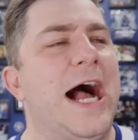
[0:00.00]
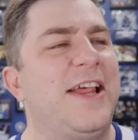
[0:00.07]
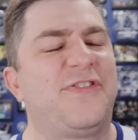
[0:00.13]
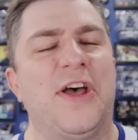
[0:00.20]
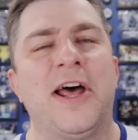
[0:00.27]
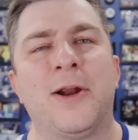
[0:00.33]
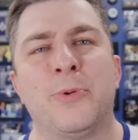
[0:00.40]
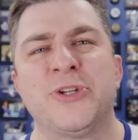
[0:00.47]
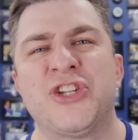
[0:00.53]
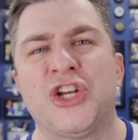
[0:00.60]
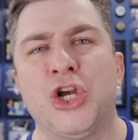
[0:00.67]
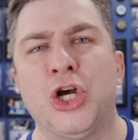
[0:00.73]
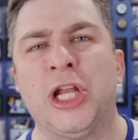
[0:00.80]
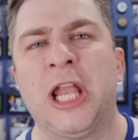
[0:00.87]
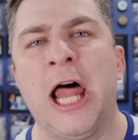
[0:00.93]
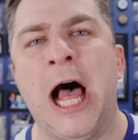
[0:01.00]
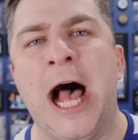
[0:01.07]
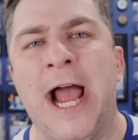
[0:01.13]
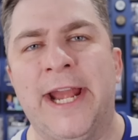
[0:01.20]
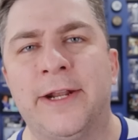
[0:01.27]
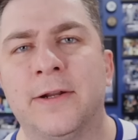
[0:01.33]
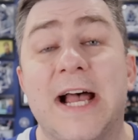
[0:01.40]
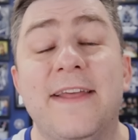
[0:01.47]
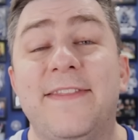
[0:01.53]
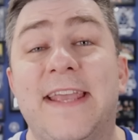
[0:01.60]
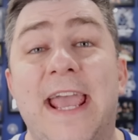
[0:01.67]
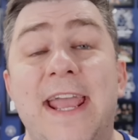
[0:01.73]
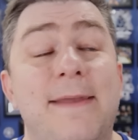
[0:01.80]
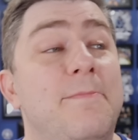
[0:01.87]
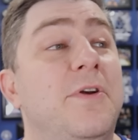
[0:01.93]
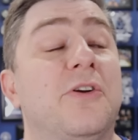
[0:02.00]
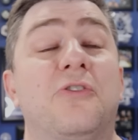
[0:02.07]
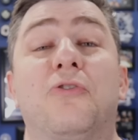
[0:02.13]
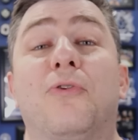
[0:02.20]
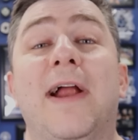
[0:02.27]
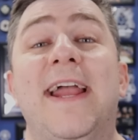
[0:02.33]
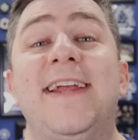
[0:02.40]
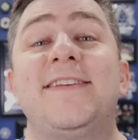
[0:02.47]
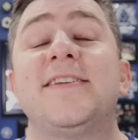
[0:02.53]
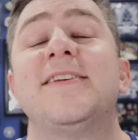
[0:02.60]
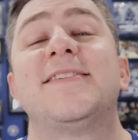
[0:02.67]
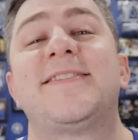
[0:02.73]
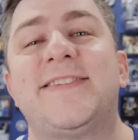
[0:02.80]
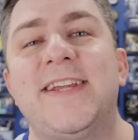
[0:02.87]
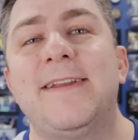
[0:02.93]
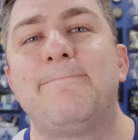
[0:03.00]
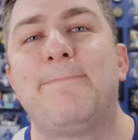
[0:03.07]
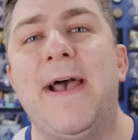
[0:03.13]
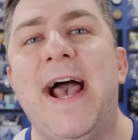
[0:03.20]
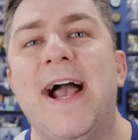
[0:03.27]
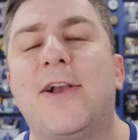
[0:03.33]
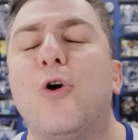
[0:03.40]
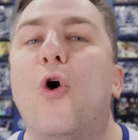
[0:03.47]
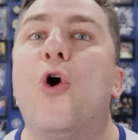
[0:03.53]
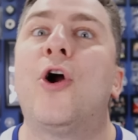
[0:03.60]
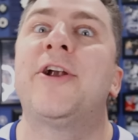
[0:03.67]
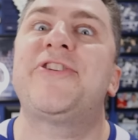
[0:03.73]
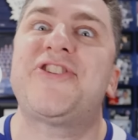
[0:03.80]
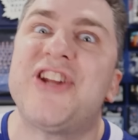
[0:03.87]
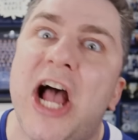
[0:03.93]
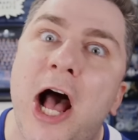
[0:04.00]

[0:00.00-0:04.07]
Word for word: I thought it was a good line. Tie the game, great, sit back, or